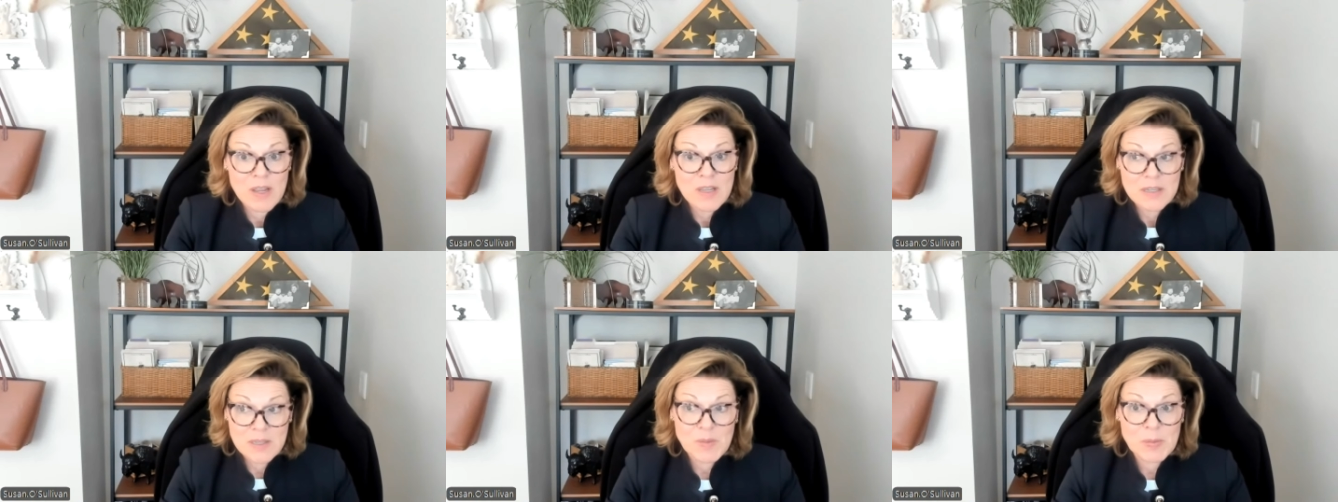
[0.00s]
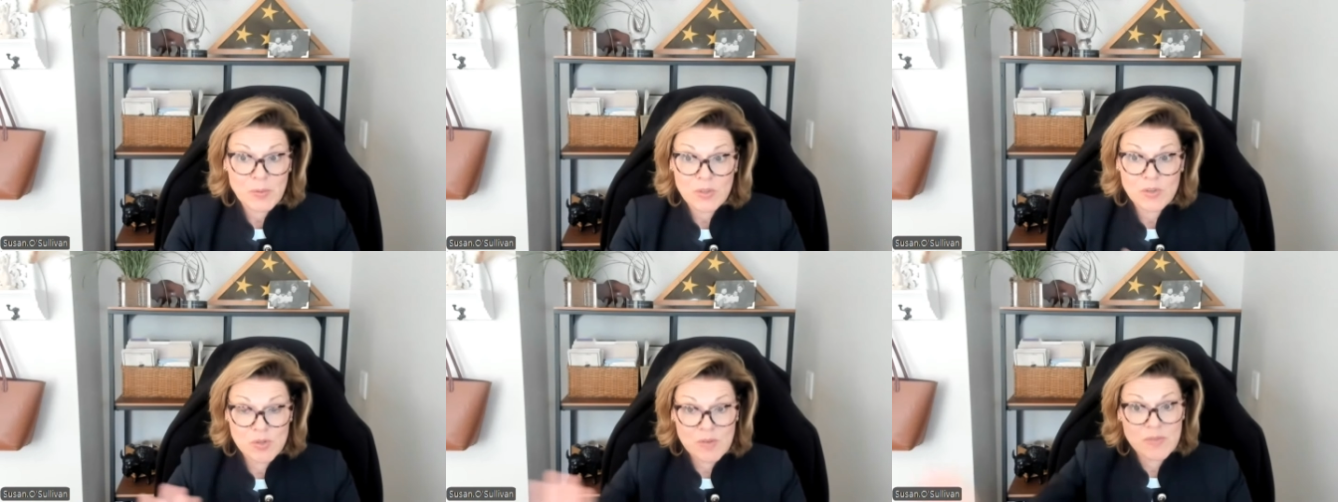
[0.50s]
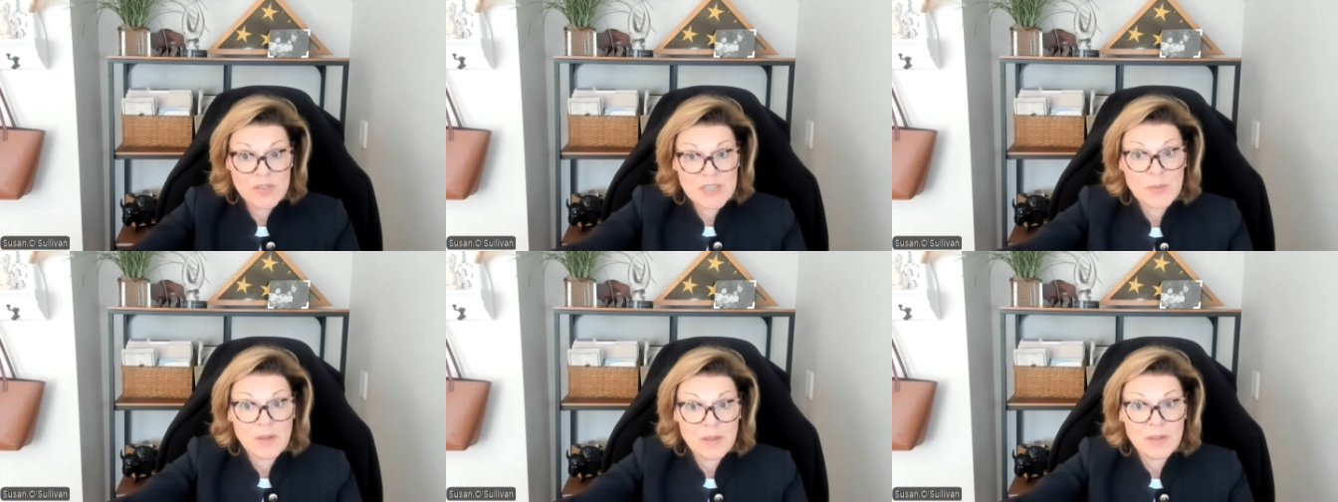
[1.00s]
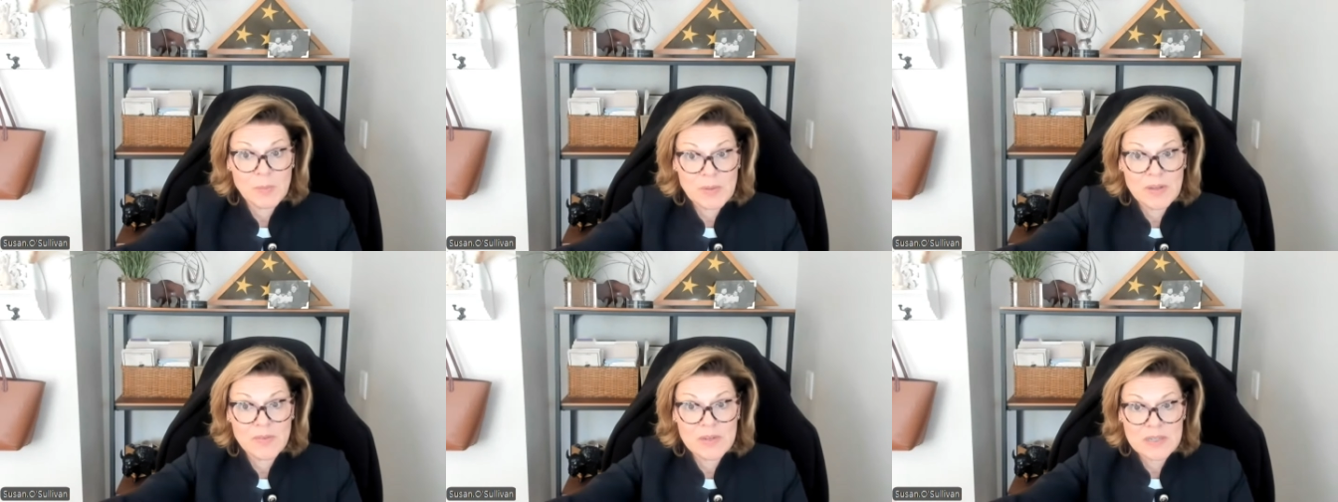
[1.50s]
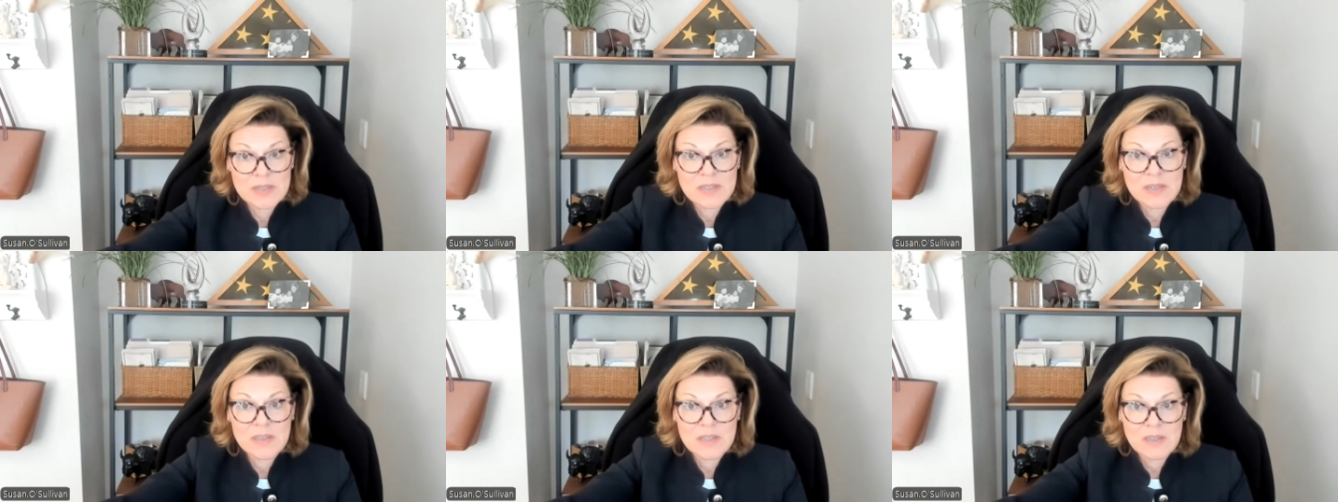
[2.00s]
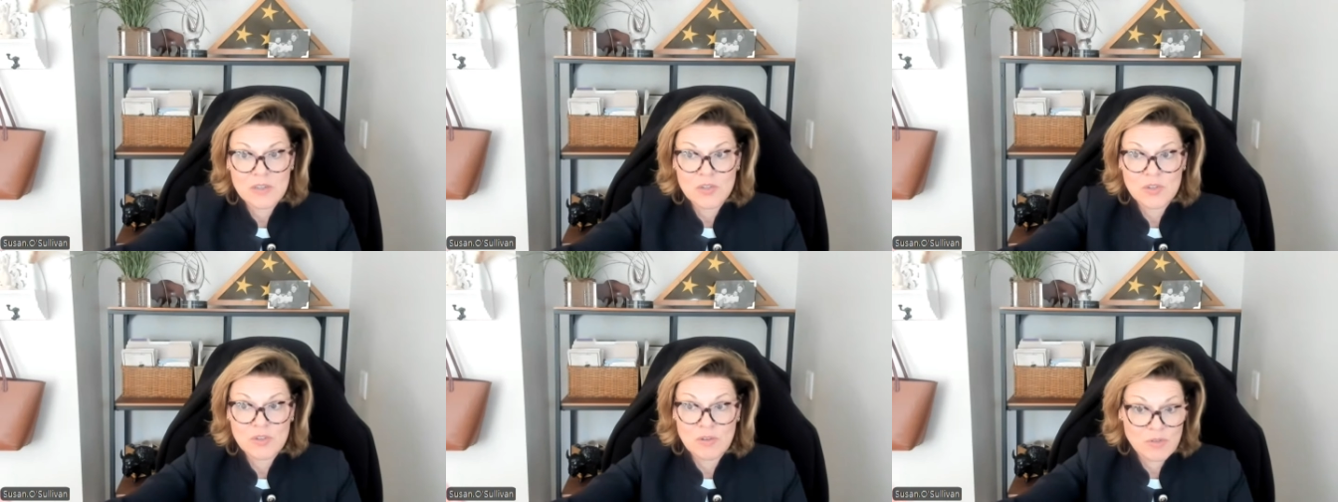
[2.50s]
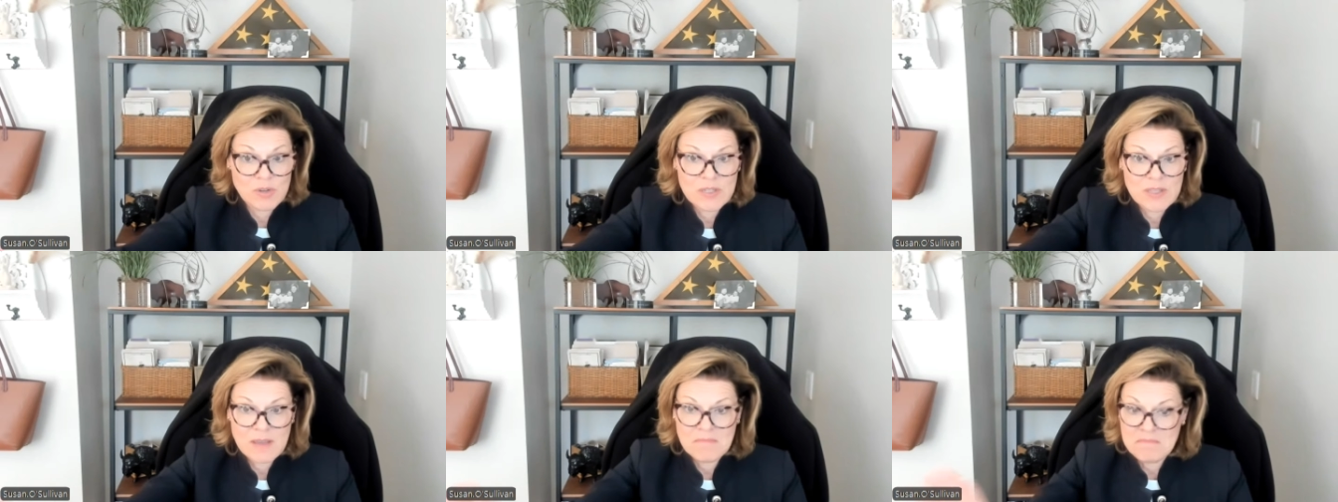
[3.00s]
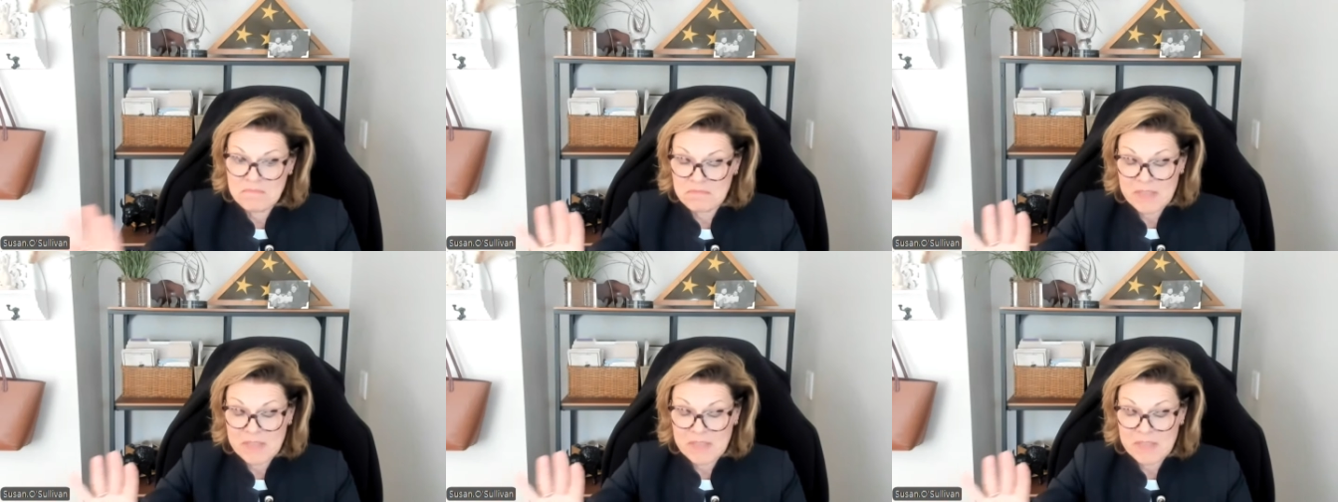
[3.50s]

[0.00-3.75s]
Some people you do have to keep a little bit of a distance because you don't trust them.